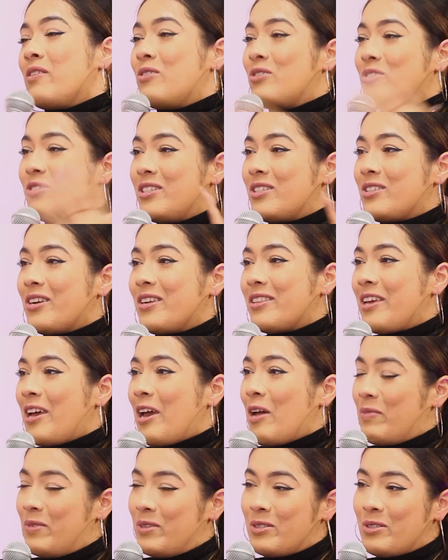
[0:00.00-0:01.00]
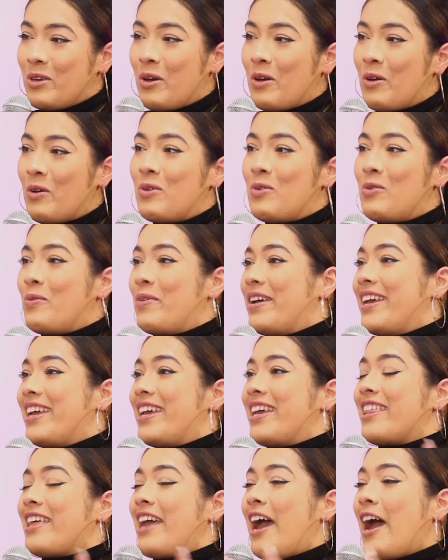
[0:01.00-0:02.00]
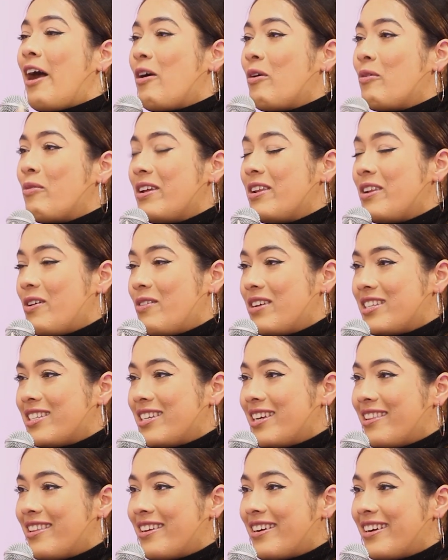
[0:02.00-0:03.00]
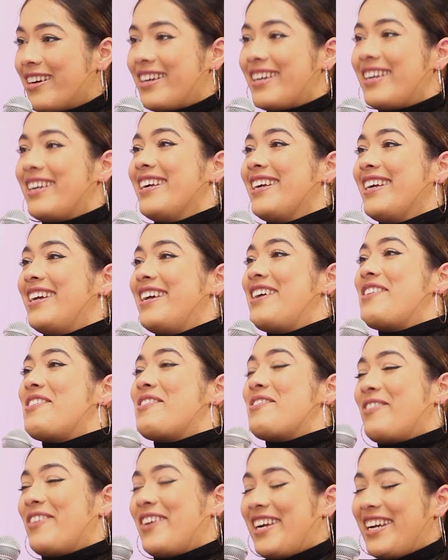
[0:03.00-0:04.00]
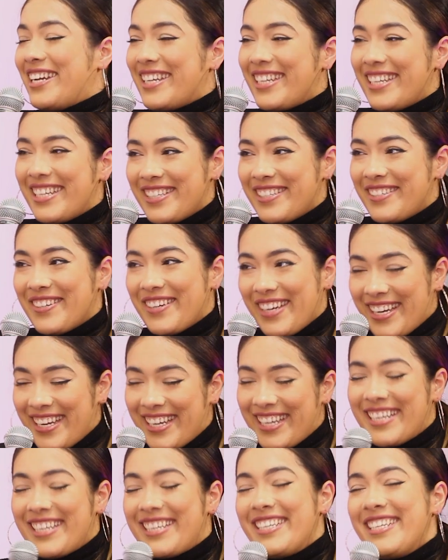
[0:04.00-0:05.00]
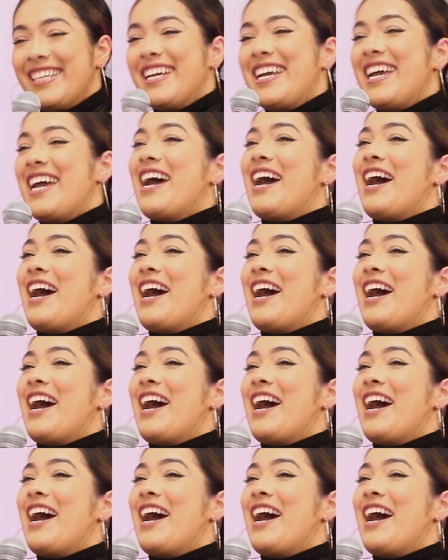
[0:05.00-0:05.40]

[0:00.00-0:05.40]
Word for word: I usually start the episode with how we know each other. Okay. Right? Okay.